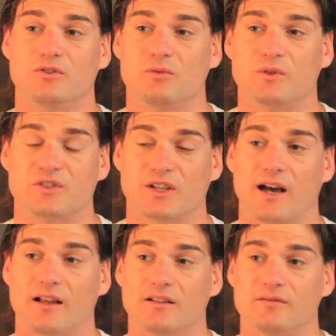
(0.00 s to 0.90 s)
to with
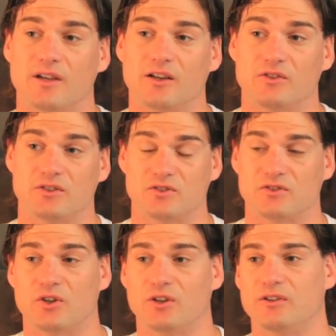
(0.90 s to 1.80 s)
Scarlett and
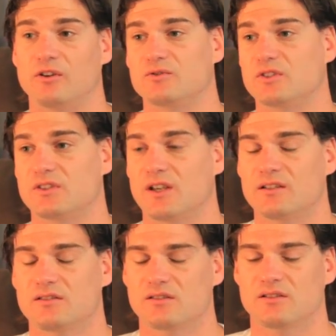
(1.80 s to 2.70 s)
Christian's earlier ultrasounds.